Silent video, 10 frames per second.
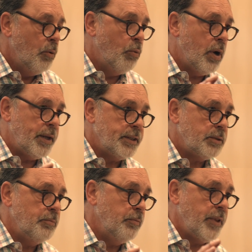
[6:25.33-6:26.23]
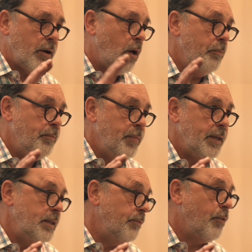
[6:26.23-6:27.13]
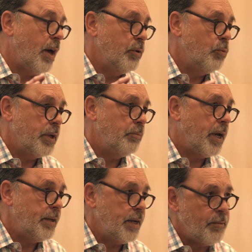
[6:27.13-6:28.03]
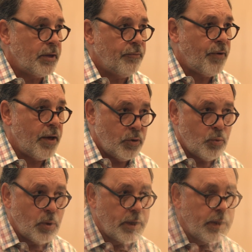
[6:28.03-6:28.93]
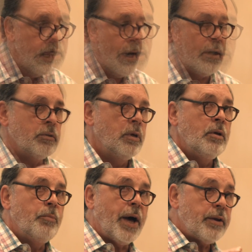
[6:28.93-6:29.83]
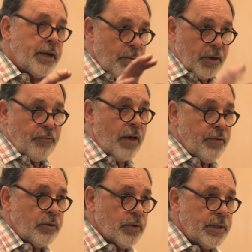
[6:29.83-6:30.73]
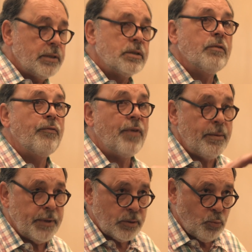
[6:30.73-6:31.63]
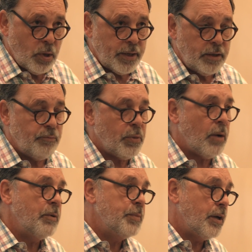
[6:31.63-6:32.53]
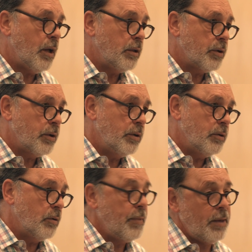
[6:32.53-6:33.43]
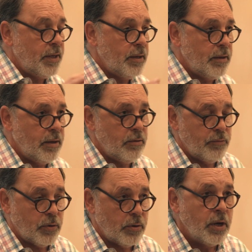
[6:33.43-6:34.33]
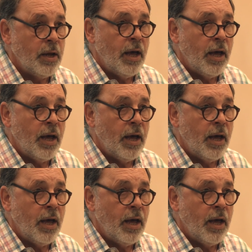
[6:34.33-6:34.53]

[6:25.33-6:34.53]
One is they call BD 501, Biodynamic 501. Now, Biodynamic 500 is the famous one. You've probably all heard, or maybe you've heard,